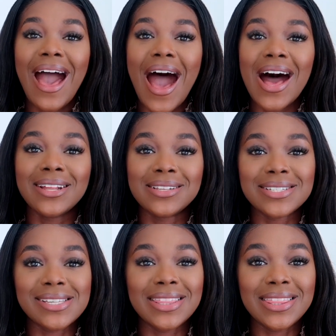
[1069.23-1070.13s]

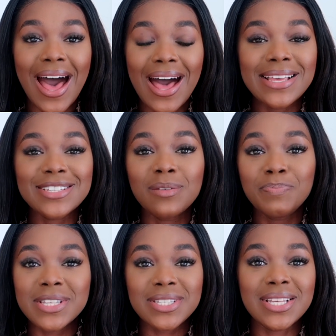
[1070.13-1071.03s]
And that is a
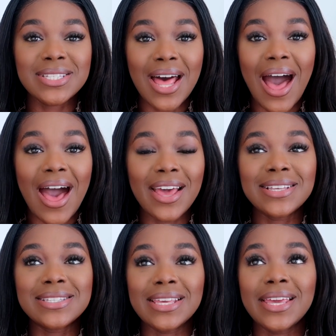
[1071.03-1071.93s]
business that I
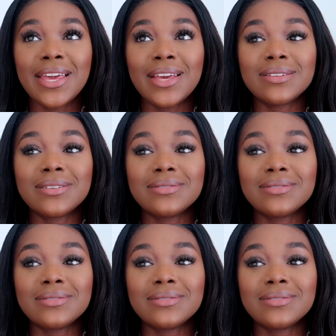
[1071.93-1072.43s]
see